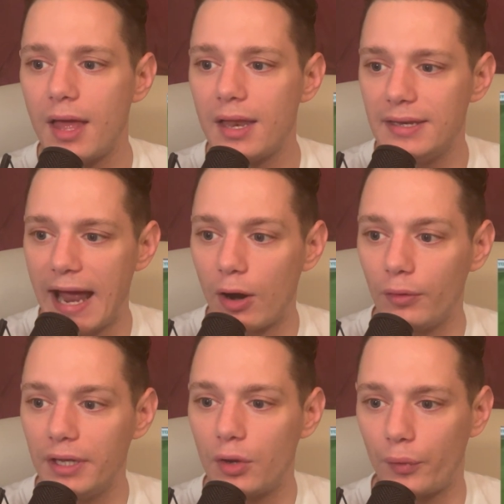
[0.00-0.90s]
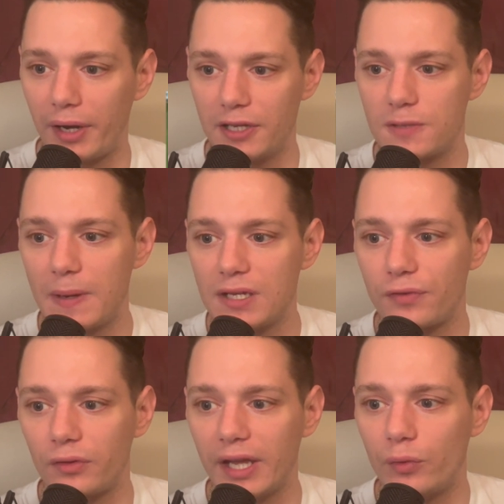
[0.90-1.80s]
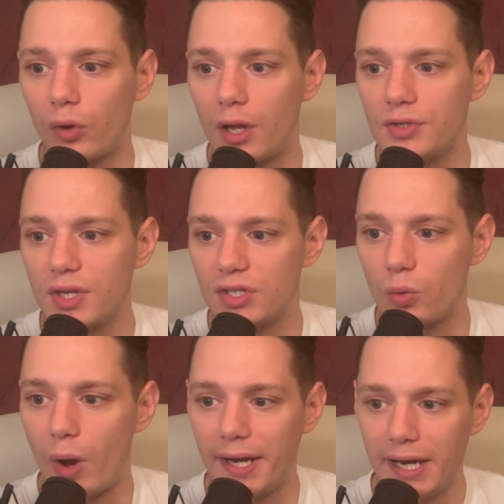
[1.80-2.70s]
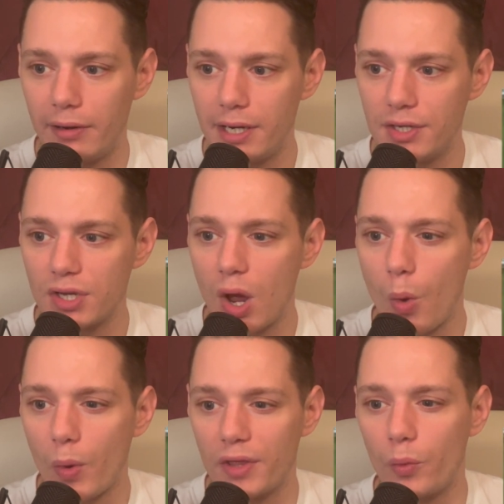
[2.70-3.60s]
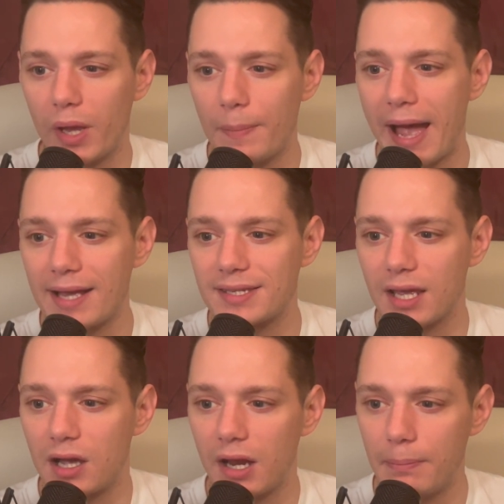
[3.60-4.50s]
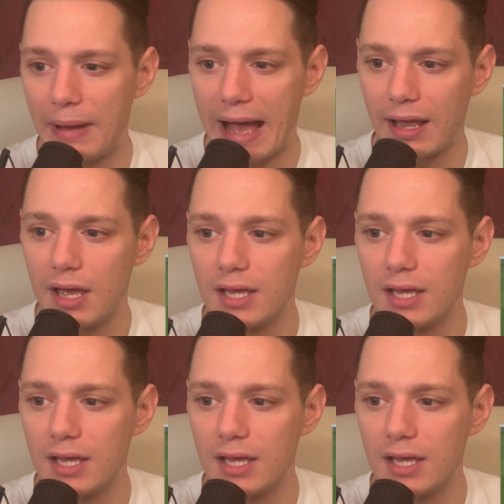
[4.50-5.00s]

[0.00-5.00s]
narrowly creating space for late runs into wide areas where the wingbacks can cut it back,